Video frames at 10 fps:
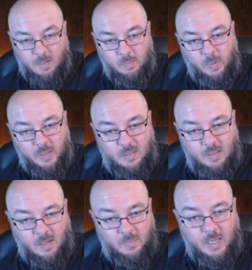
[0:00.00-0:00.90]
But
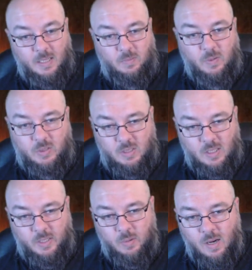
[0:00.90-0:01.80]
um, yes, guy,
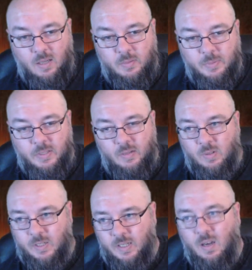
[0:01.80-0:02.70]
you are 100%
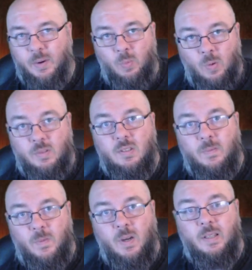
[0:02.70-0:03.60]
right. I want to
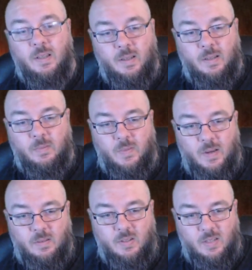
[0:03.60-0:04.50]
fight the Iron
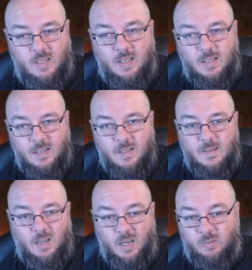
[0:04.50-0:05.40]
Confederacy.
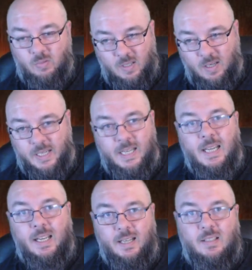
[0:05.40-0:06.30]
I, re- I
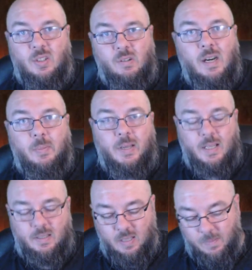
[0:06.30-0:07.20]
need a scrap
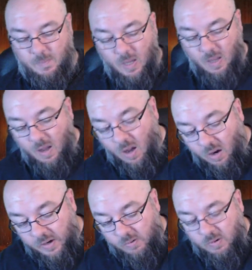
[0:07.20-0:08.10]
against them.
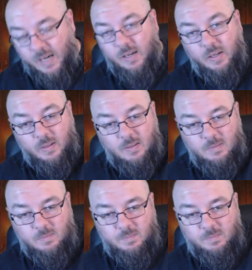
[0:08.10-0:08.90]
I reckon